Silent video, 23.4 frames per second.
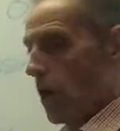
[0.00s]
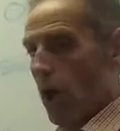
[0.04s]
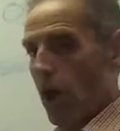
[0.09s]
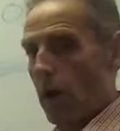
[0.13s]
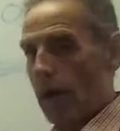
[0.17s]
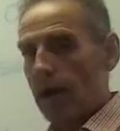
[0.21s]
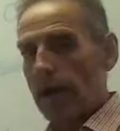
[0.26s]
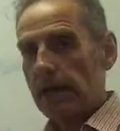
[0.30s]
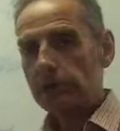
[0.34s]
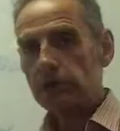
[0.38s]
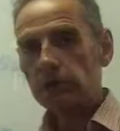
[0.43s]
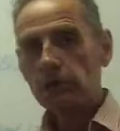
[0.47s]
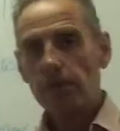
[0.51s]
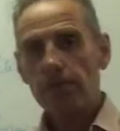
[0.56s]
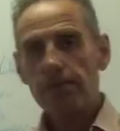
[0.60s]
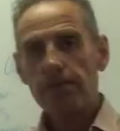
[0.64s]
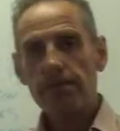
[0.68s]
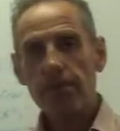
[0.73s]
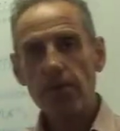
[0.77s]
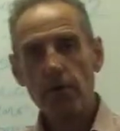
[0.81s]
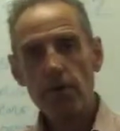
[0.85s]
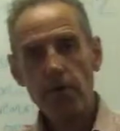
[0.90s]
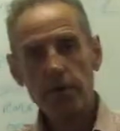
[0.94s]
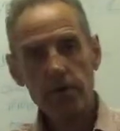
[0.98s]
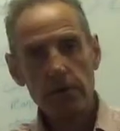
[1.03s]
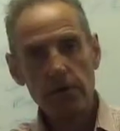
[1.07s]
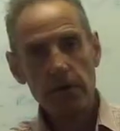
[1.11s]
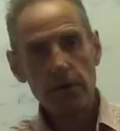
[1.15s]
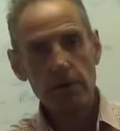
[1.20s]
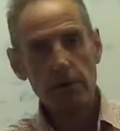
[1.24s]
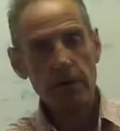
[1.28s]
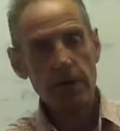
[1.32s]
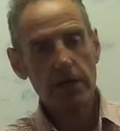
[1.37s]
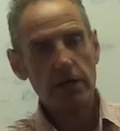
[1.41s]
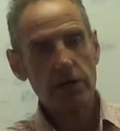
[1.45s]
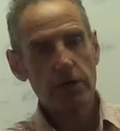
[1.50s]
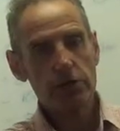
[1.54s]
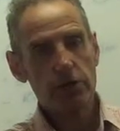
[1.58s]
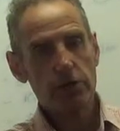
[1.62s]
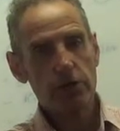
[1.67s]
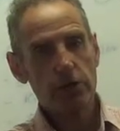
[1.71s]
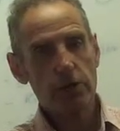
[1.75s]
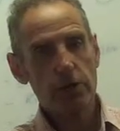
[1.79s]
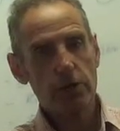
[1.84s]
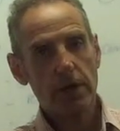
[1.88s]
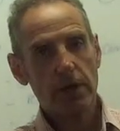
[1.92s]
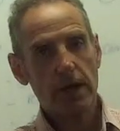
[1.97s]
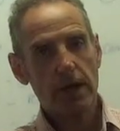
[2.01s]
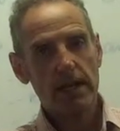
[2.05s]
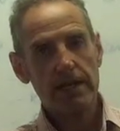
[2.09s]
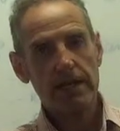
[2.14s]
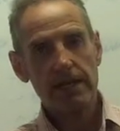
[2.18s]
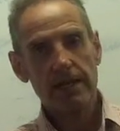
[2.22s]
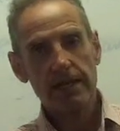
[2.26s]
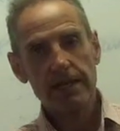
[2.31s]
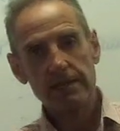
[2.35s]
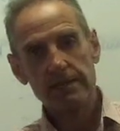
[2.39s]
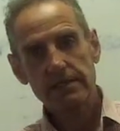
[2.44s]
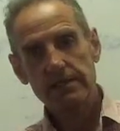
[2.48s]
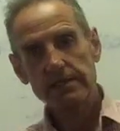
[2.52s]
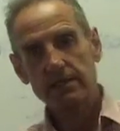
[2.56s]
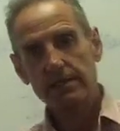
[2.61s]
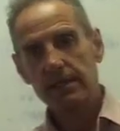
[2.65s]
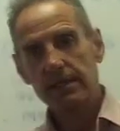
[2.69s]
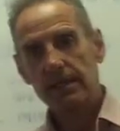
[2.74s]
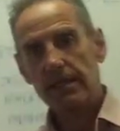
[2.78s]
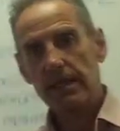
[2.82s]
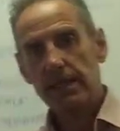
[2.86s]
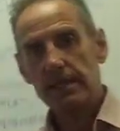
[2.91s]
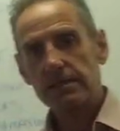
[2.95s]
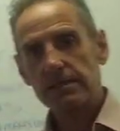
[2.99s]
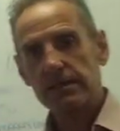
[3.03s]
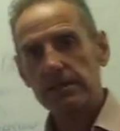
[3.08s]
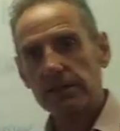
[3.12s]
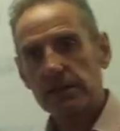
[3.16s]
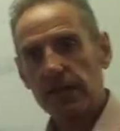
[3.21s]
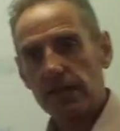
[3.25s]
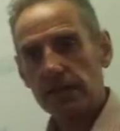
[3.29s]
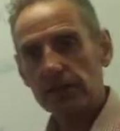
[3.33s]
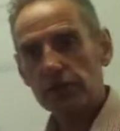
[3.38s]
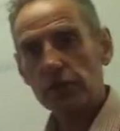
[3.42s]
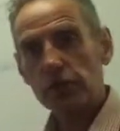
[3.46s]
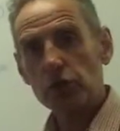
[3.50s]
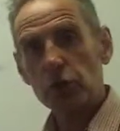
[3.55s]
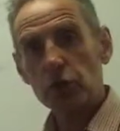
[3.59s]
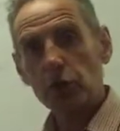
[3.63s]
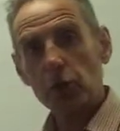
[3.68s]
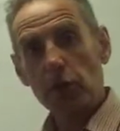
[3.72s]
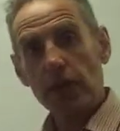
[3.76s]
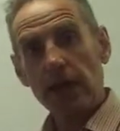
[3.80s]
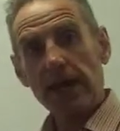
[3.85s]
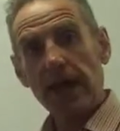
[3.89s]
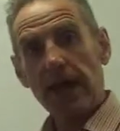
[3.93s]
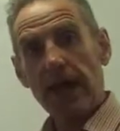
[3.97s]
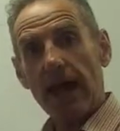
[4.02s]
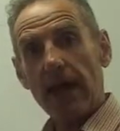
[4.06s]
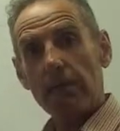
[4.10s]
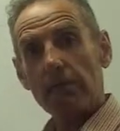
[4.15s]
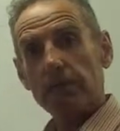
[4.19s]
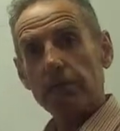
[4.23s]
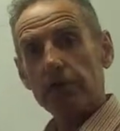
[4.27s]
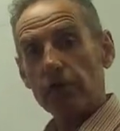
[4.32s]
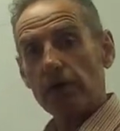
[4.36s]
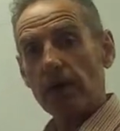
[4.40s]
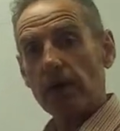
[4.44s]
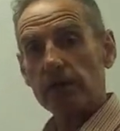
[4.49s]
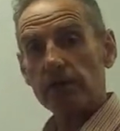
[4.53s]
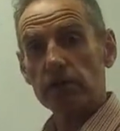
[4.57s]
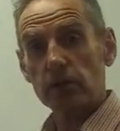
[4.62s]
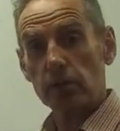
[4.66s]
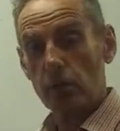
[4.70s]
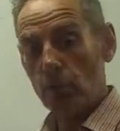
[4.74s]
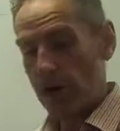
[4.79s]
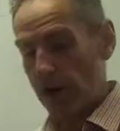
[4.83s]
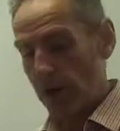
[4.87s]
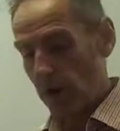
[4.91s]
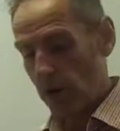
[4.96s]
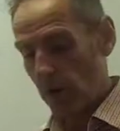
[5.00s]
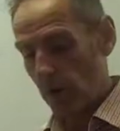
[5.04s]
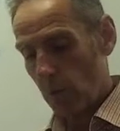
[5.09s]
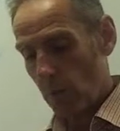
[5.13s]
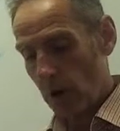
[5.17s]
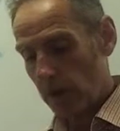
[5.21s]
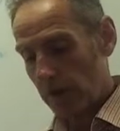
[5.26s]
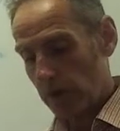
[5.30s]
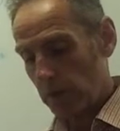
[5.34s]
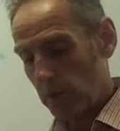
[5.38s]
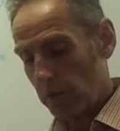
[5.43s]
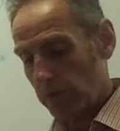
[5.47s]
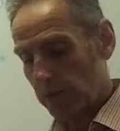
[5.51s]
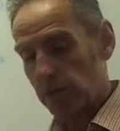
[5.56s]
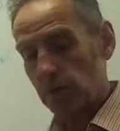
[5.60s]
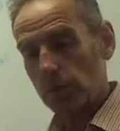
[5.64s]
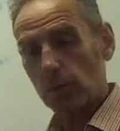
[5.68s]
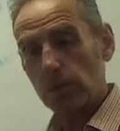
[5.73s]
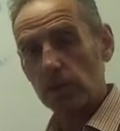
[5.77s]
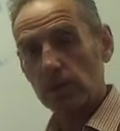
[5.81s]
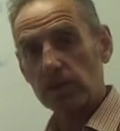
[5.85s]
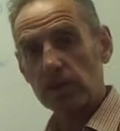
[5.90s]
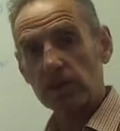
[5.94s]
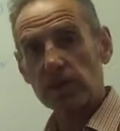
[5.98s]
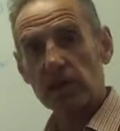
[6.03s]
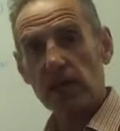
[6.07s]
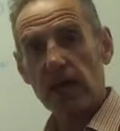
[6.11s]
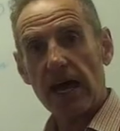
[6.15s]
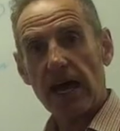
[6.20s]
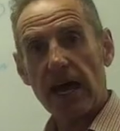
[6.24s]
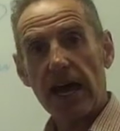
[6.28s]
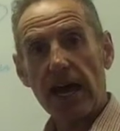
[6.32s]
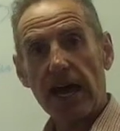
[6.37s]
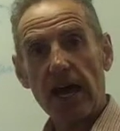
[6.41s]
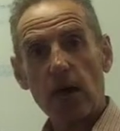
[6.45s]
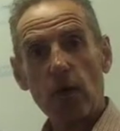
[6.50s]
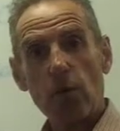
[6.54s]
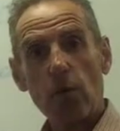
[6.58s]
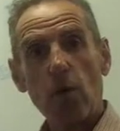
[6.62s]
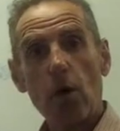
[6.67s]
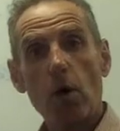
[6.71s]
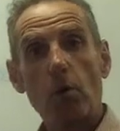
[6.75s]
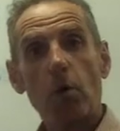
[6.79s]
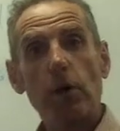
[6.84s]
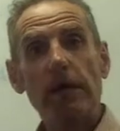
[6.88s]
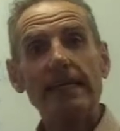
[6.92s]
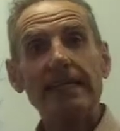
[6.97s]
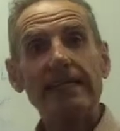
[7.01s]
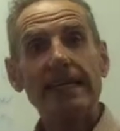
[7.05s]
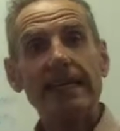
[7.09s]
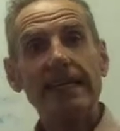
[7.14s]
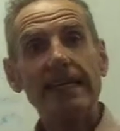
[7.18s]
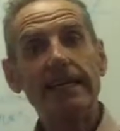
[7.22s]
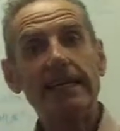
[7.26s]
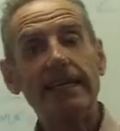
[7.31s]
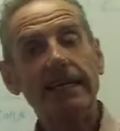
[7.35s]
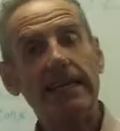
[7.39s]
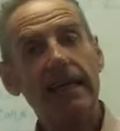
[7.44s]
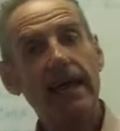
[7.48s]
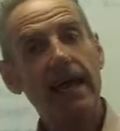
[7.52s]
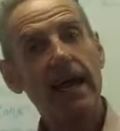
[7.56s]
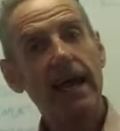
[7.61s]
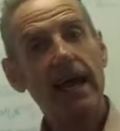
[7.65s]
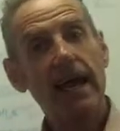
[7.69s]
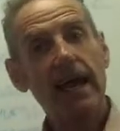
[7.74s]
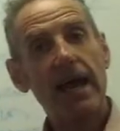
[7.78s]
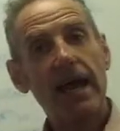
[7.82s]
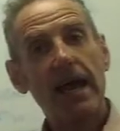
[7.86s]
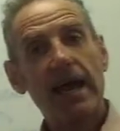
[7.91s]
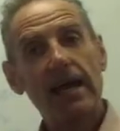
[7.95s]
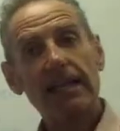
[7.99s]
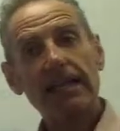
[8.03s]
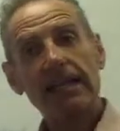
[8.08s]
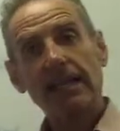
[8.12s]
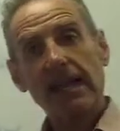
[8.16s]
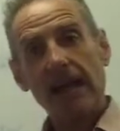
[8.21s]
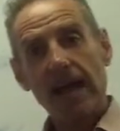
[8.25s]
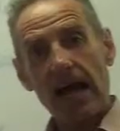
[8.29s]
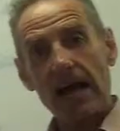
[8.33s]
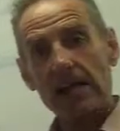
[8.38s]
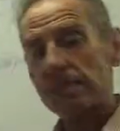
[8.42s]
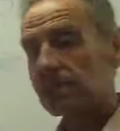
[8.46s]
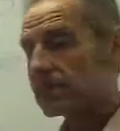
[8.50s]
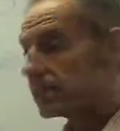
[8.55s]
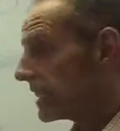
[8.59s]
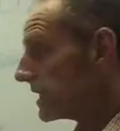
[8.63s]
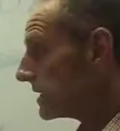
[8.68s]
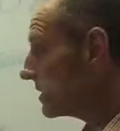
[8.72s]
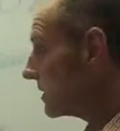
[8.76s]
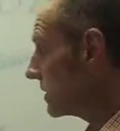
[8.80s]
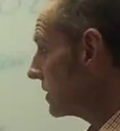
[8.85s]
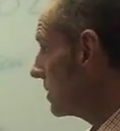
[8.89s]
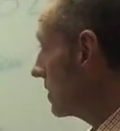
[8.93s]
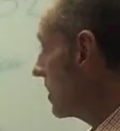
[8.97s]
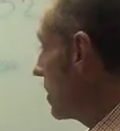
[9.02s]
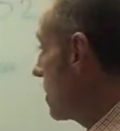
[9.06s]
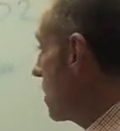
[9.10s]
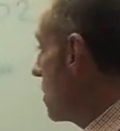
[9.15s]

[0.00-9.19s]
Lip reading: Okay, so first thing we're going to do in this lesson is to recap Trusts 101, which was what we did in the last lesson.